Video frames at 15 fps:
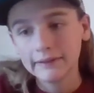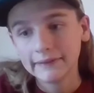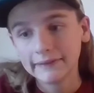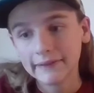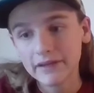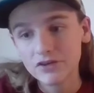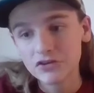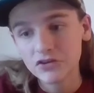
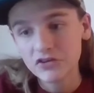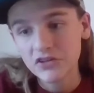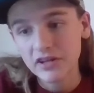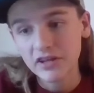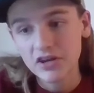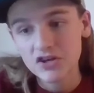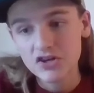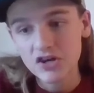interesting
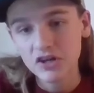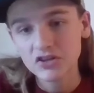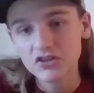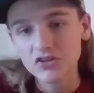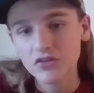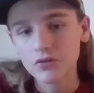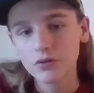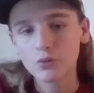to
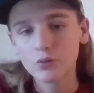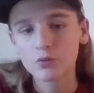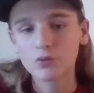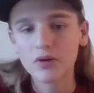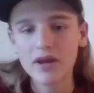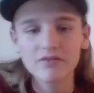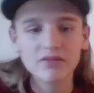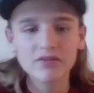judge the
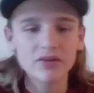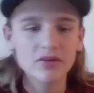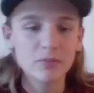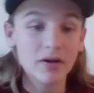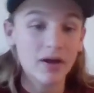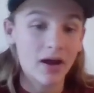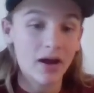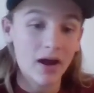Ravens,
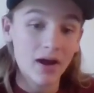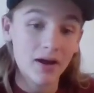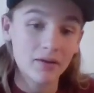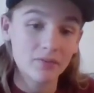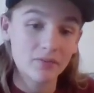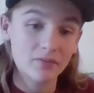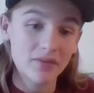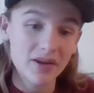but
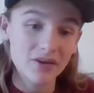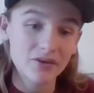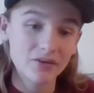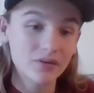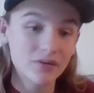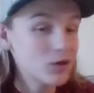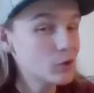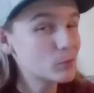uh, they
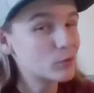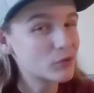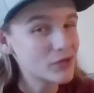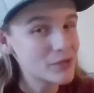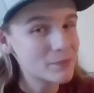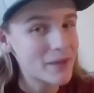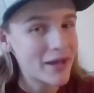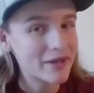they're a
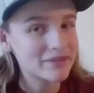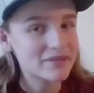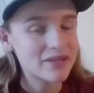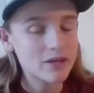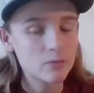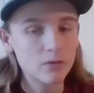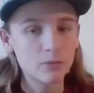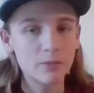pretty bad
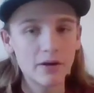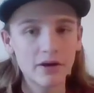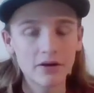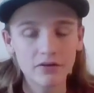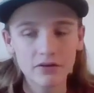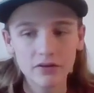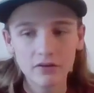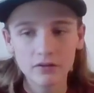team
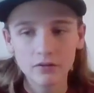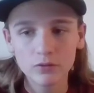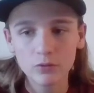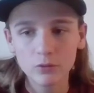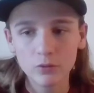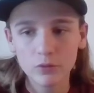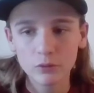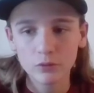compared to
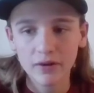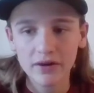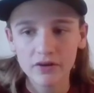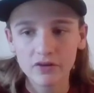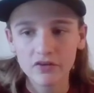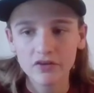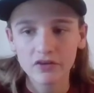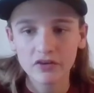who the
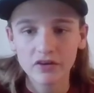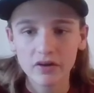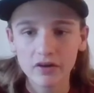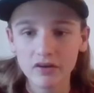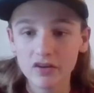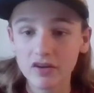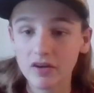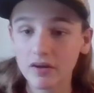Raiders are
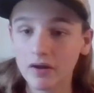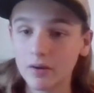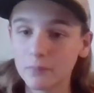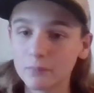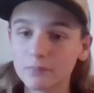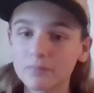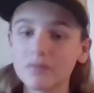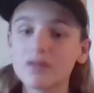
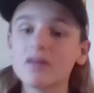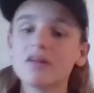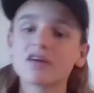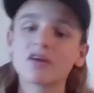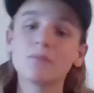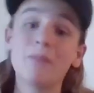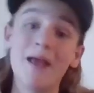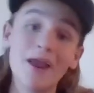um,
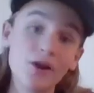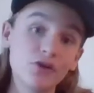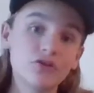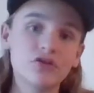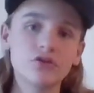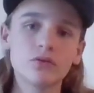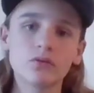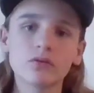compared
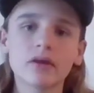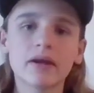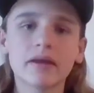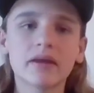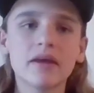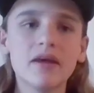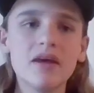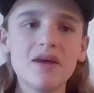to.
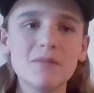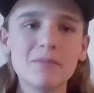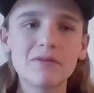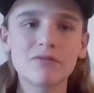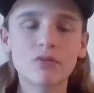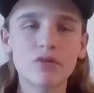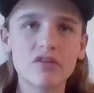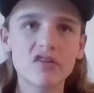Like
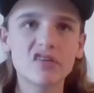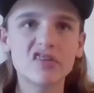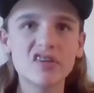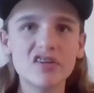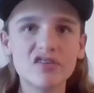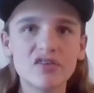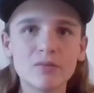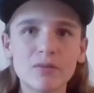before the
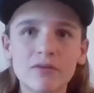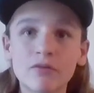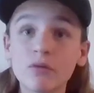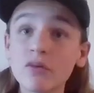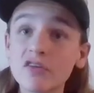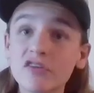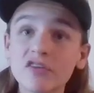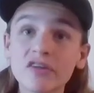season, before
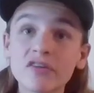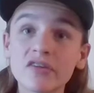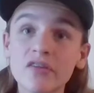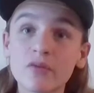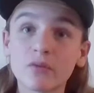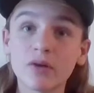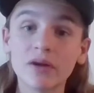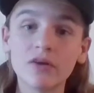the season,
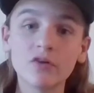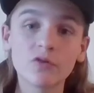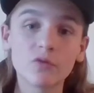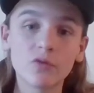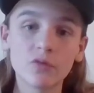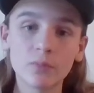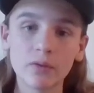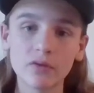the Raiders
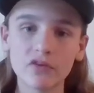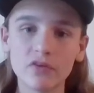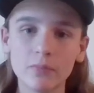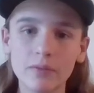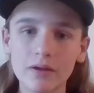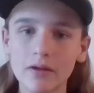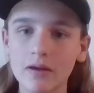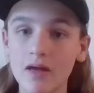were supposed to
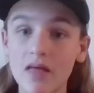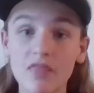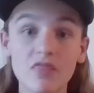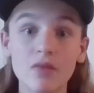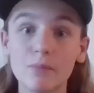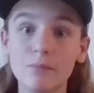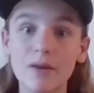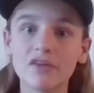be
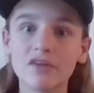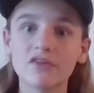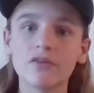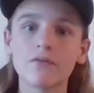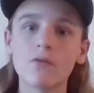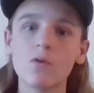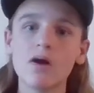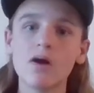the best
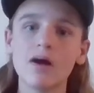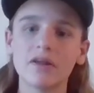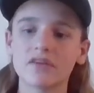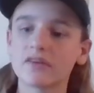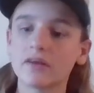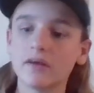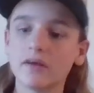of the West,